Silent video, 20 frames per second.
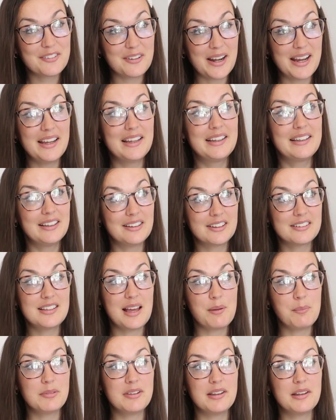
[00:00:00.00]
great and look
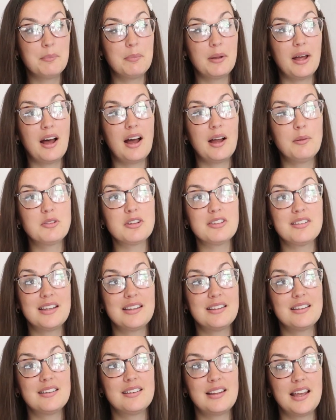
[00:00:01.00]
tempting, but I'm just here
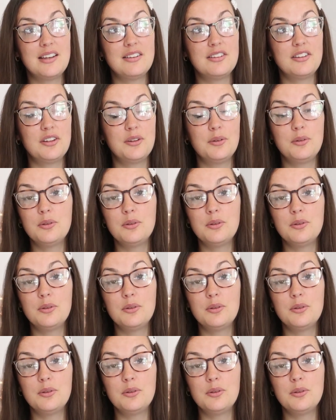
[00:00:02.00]
to say to you,